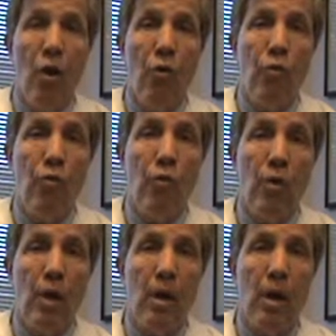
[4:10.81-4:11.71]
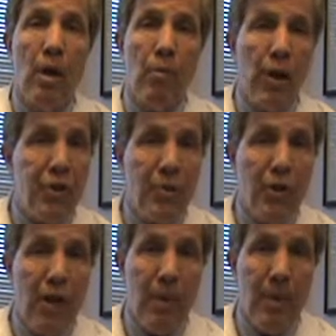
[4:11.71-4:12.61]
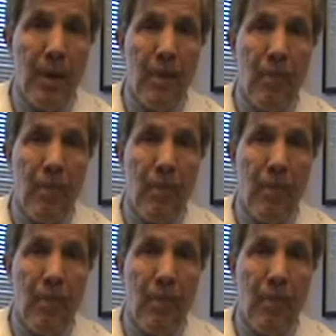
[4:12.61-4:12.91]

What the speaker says: for breast reshaping